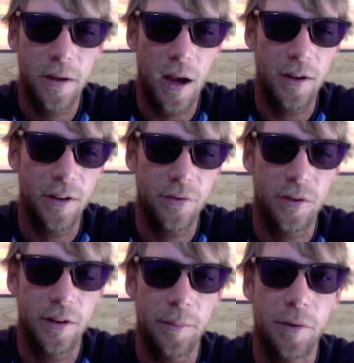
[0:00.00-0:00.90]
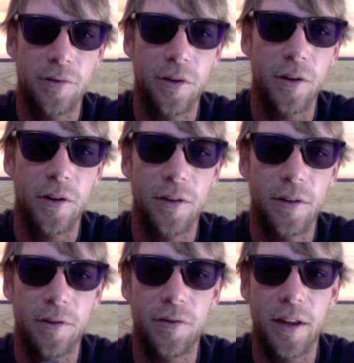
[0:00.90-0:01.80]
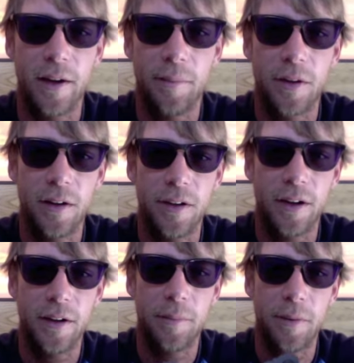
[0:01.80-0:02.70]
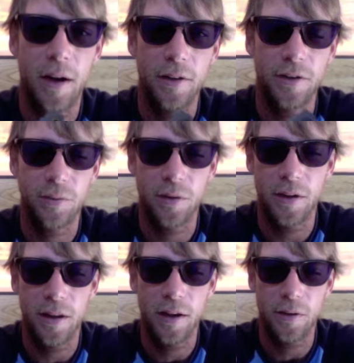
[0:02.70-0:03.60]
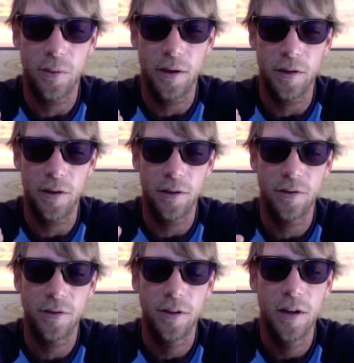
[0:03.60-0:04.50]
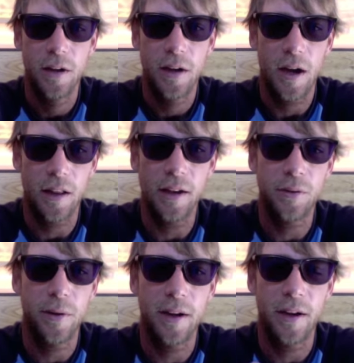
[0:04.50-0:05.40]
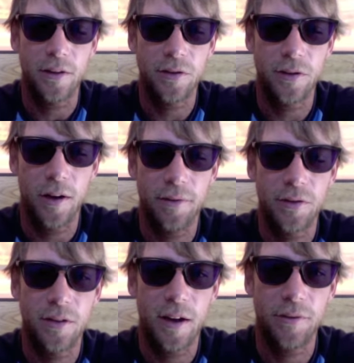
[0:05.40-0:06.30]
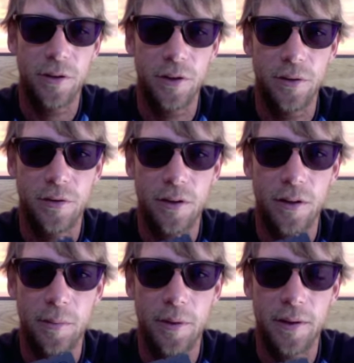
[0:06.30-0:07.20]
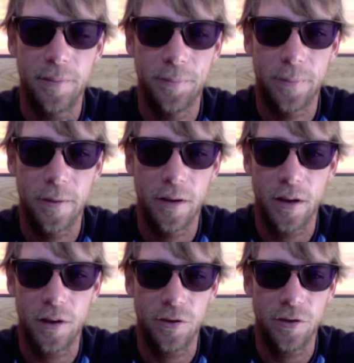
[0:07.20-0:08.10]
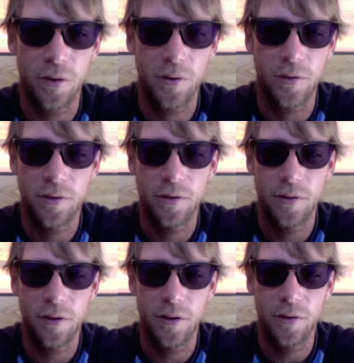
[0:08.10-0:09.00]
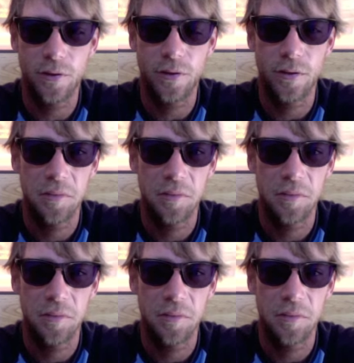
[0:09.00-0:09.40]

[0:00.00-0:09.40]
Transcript: I definitely prefer the flame titanium. I just really like the way it looks. I like the way it kind of scuffs after use a little bit. It kind of shows the use,